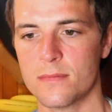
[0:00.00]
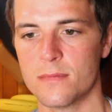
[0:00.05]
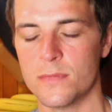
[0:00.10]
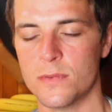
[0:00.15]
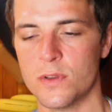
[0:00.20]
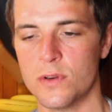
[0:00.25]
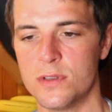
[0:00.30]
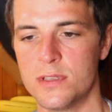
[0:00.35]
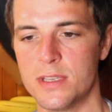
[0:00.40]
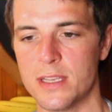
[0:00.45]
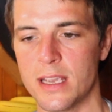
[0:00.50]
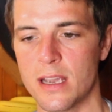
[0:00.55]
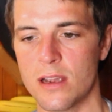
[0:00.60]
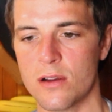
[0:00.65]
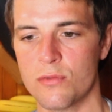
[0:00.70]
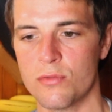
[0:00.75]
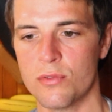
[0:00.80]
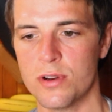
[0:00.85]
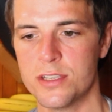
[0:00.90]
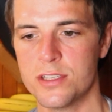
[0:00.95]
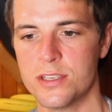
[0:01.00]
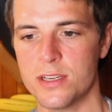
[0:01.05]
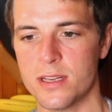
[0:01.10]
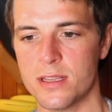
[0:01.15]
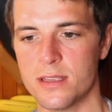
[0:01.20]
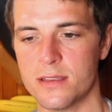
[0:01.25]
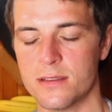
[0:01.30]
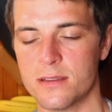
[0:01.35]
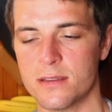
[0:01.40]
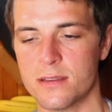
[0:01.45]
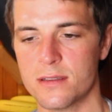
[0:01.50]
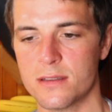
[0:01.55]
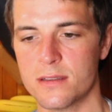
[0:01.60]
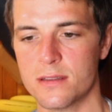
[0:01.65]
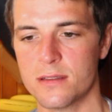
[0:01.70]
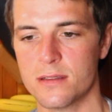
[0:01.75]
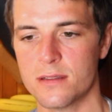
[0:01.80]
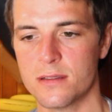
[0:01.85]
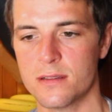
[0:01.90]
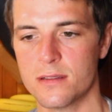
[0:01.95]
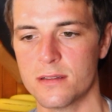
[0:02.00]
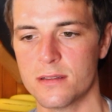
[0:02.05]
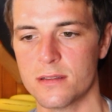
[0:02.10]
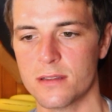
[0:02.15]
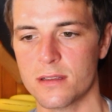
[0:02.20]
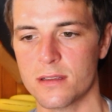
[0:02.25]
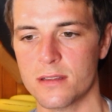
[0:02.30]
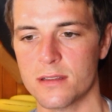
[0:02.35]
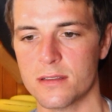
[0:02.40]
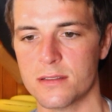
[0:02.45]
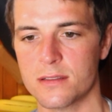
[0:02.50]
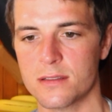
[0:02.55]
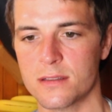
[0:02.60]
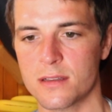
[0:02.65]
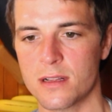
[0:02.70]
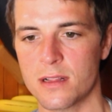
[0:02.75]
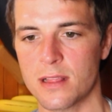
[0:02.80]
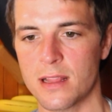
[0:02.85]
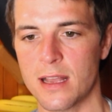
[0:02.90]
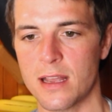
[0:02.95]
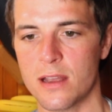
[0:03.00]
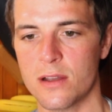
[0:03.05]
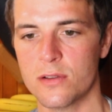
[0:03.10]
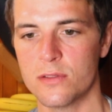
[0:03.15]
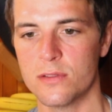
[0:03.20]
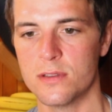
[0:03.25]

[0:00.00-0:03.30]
Noticing how rich it is. Like this cloud,